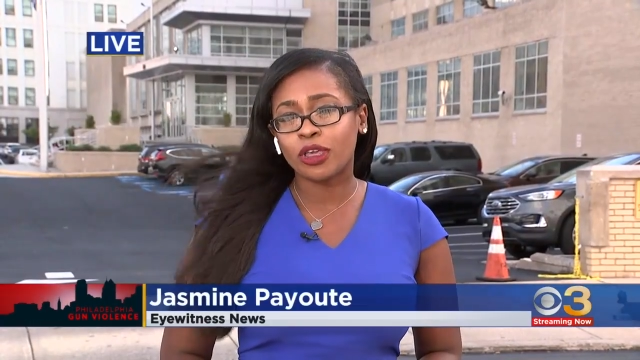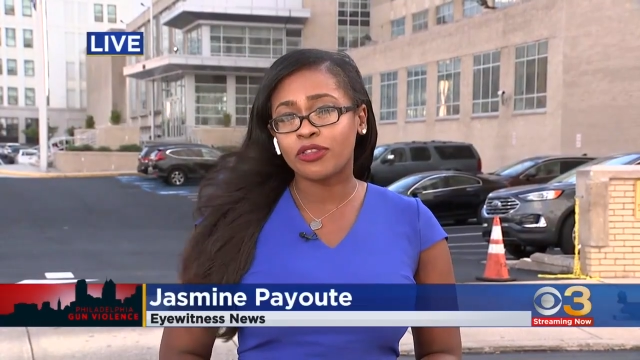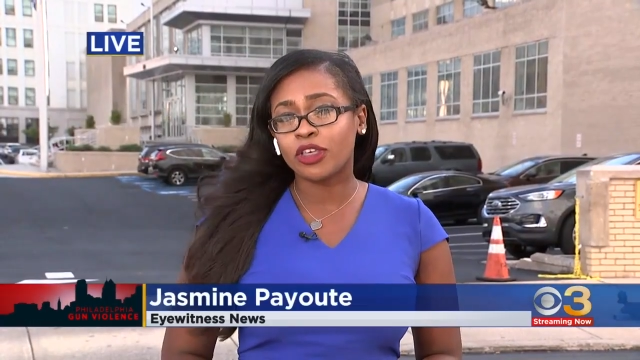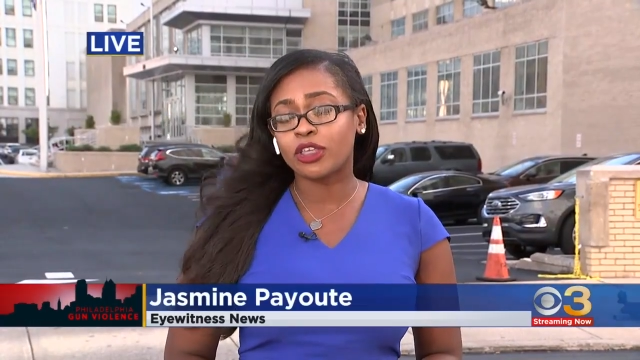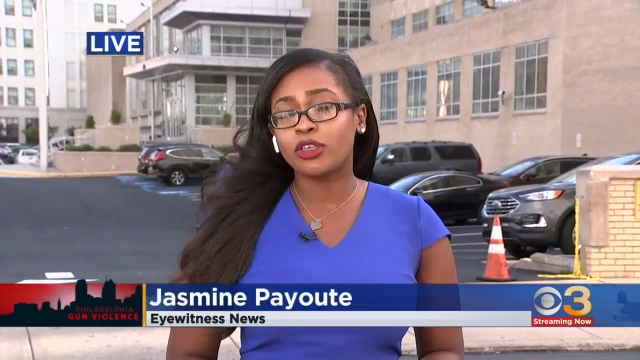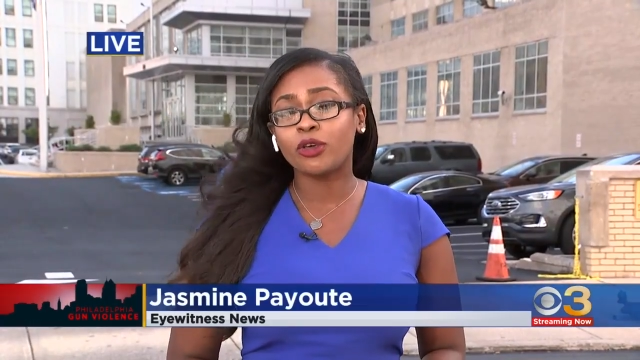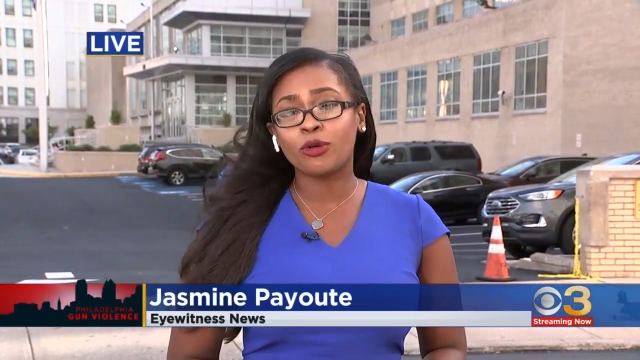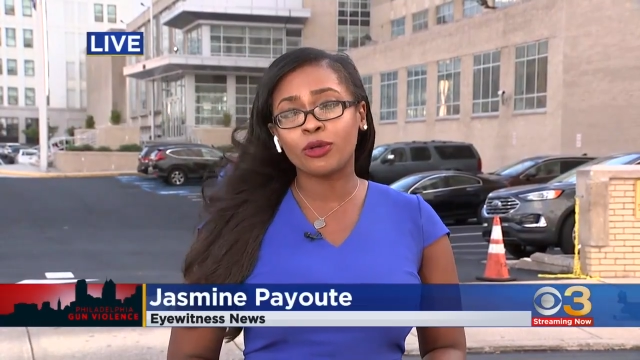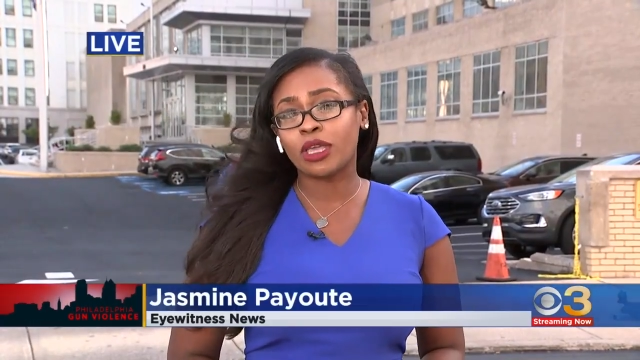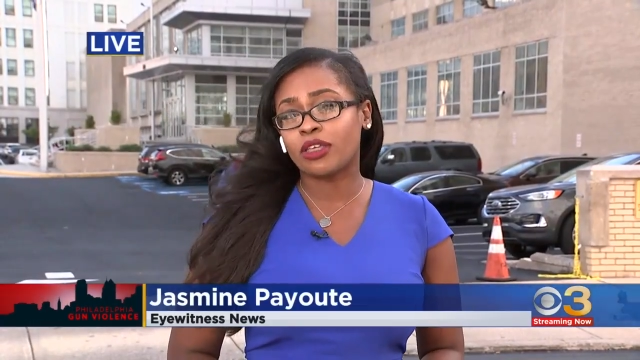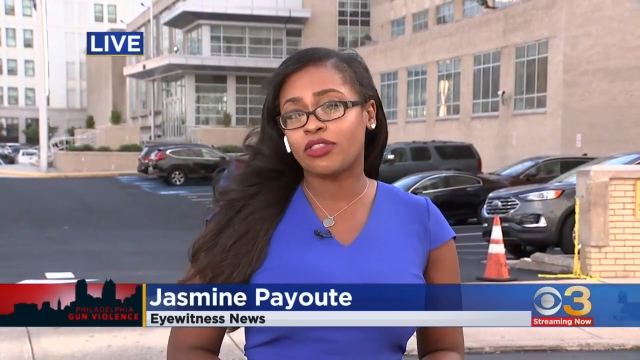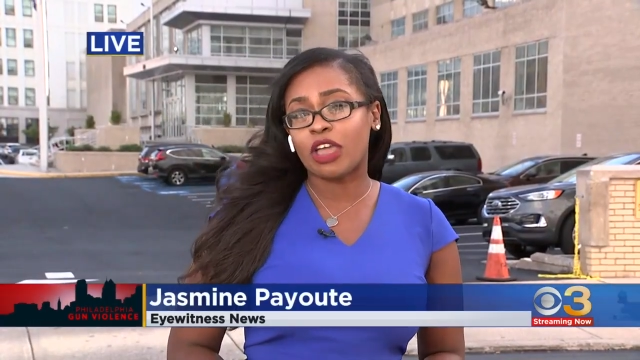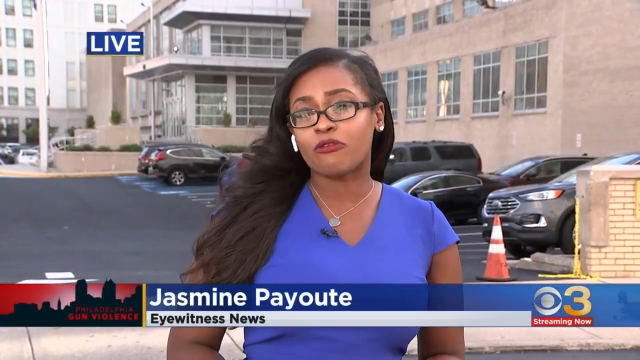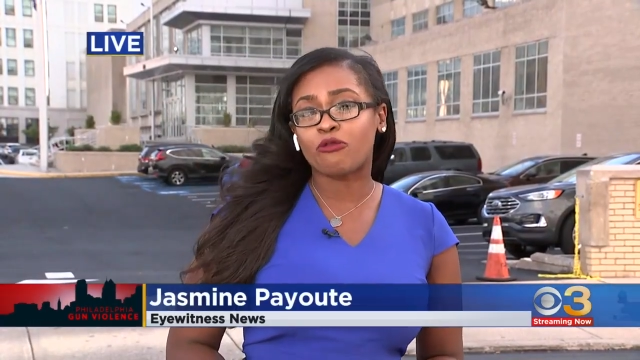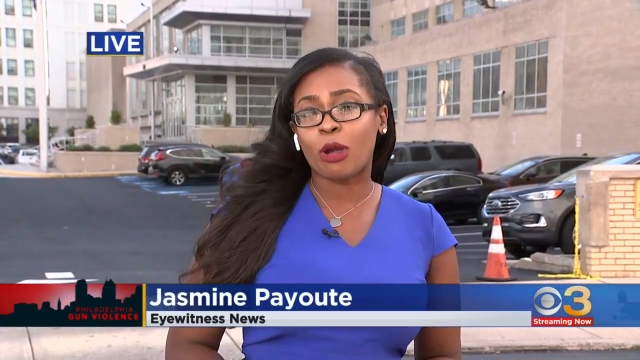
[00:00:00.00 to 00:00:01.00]
the
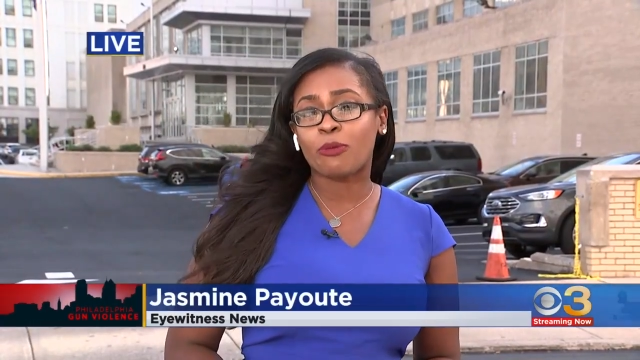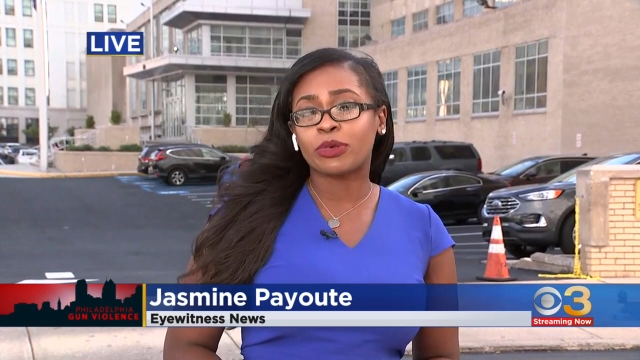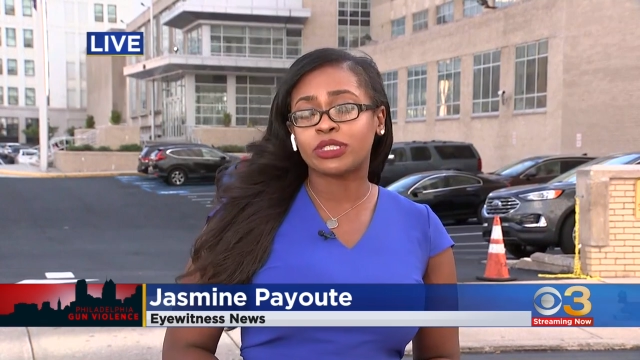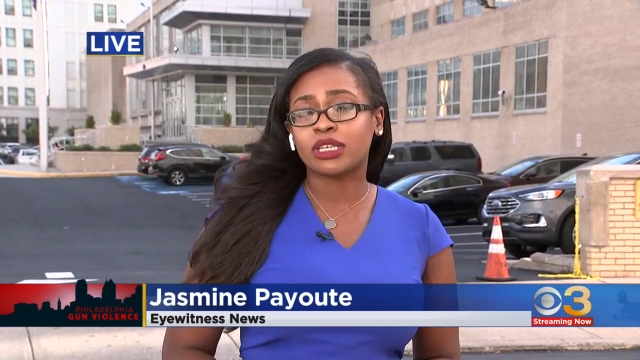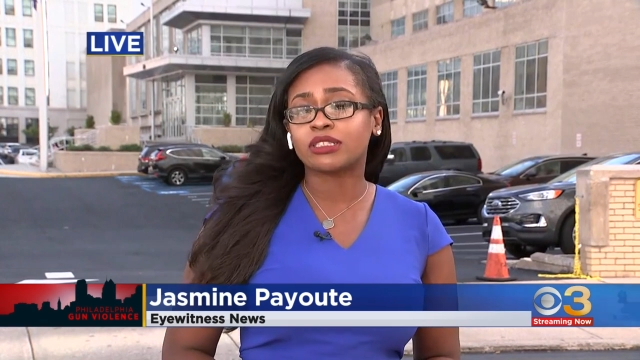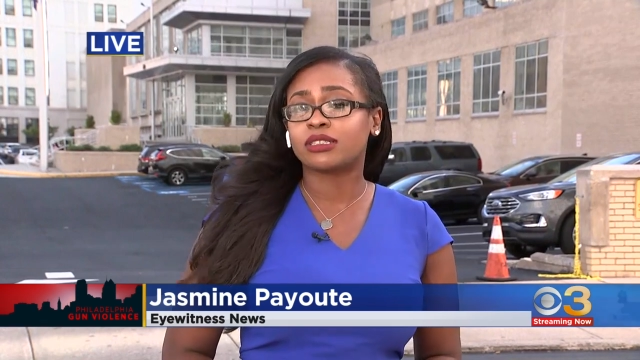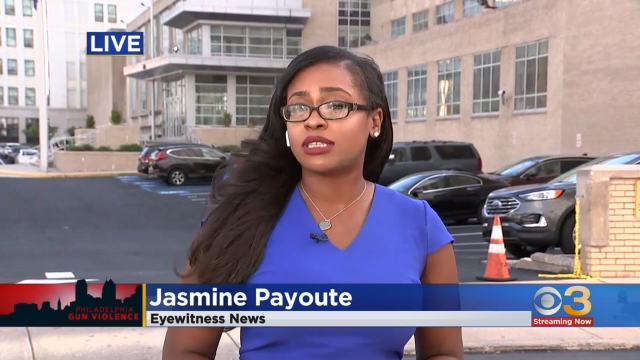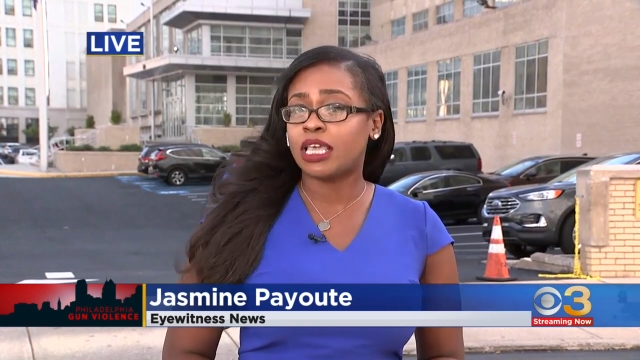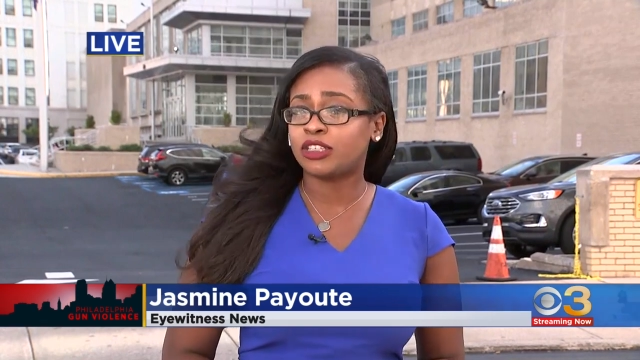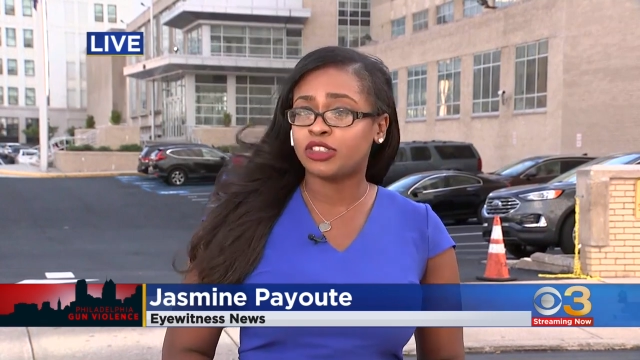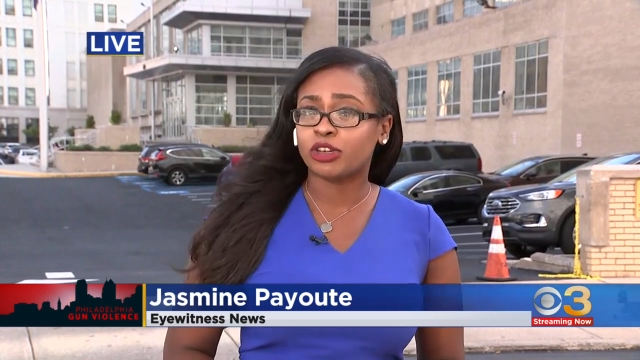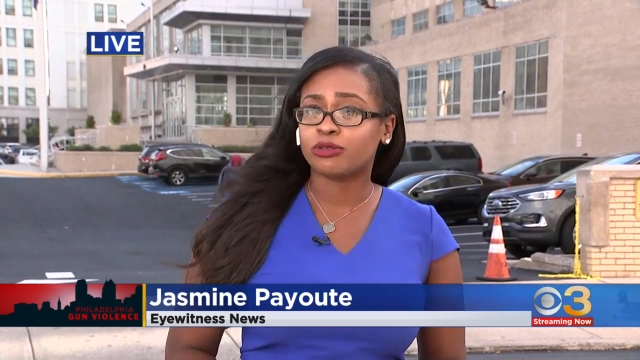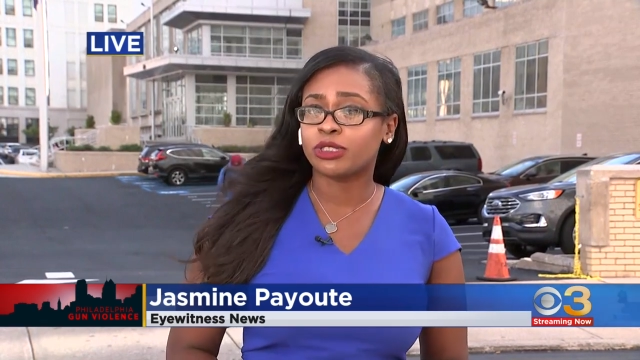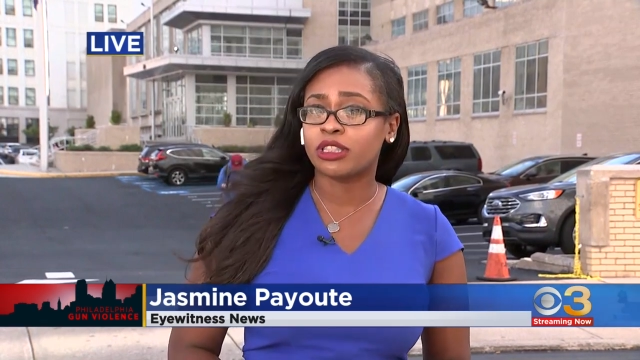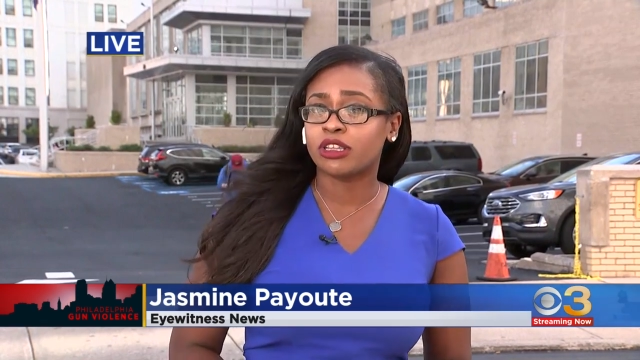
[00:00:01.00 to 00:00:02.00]
union that represents
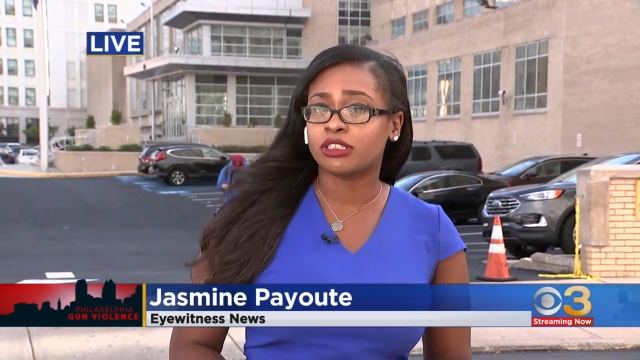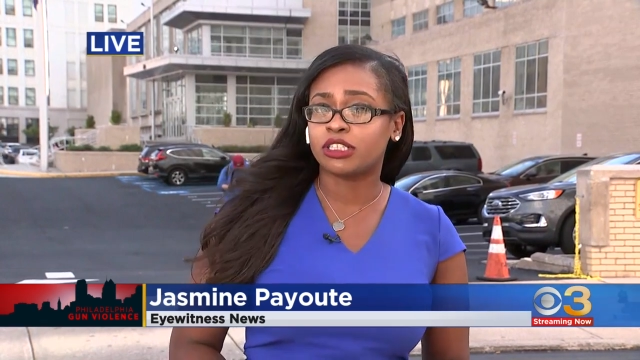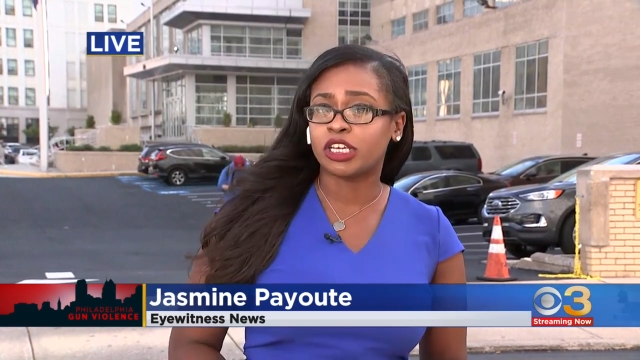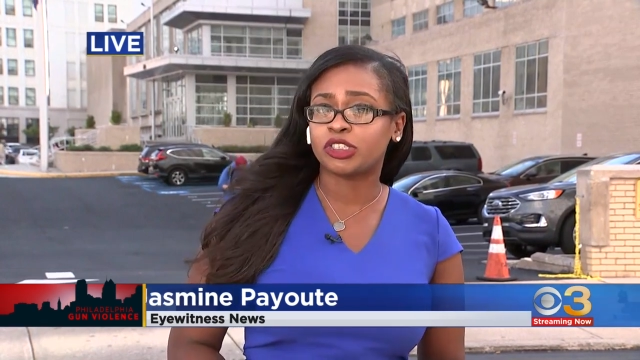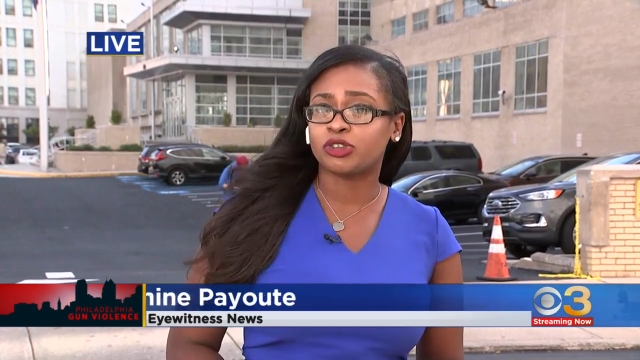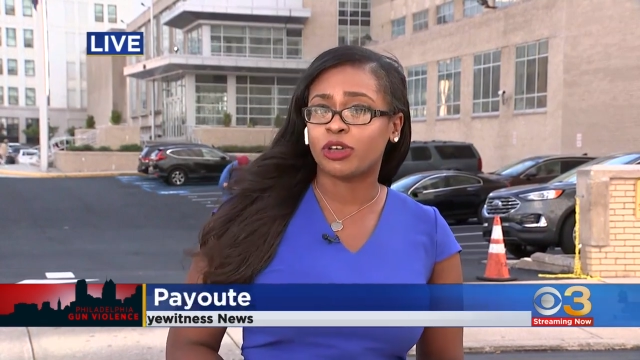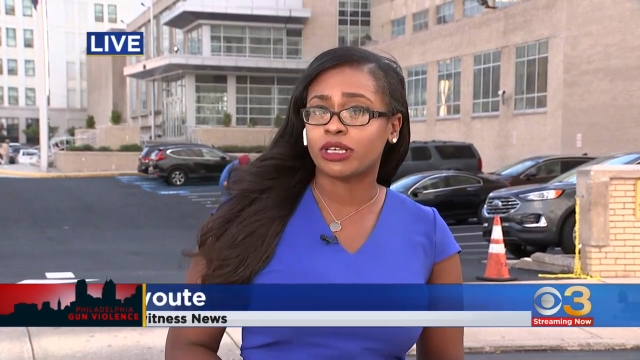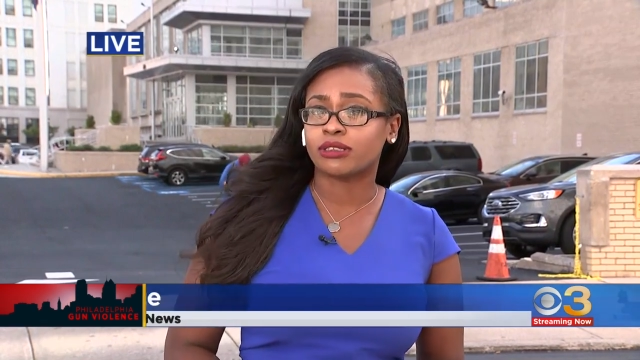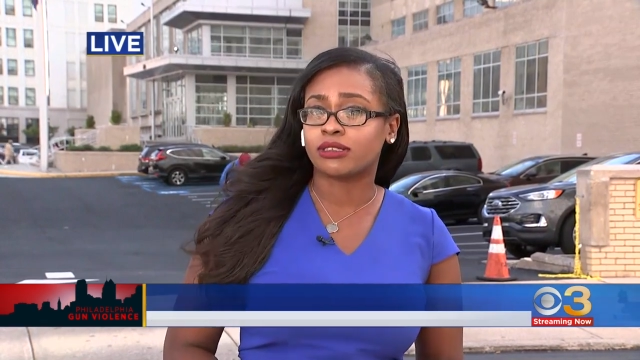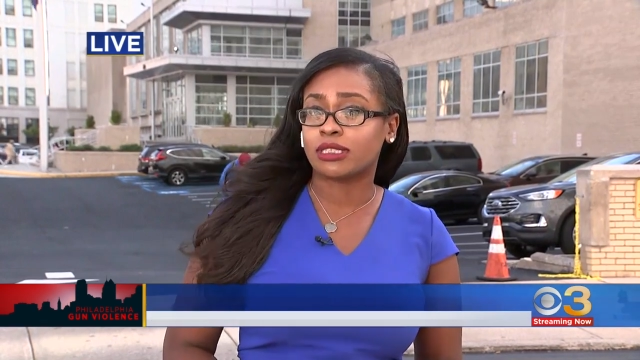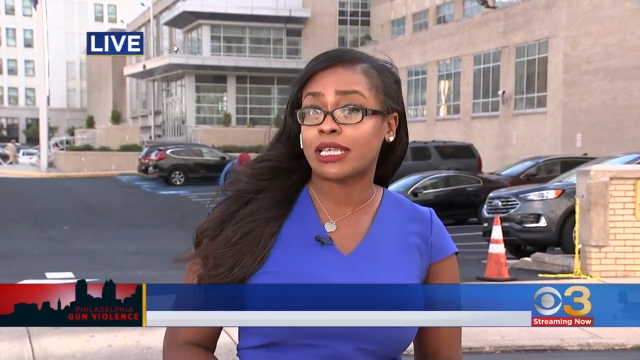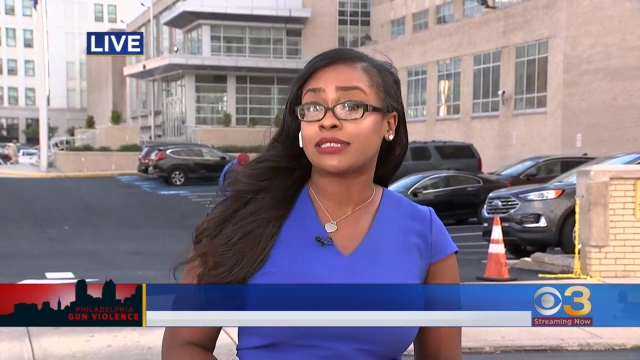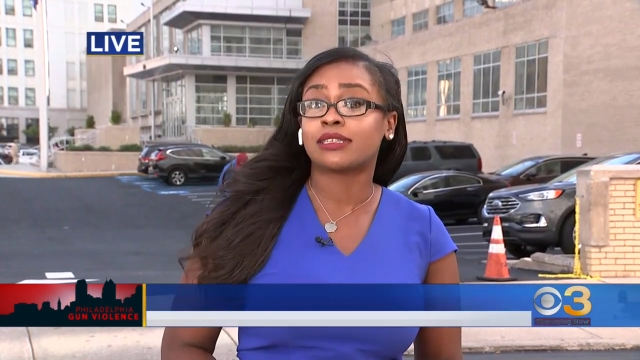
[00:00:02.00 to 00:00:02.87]
teachers in the district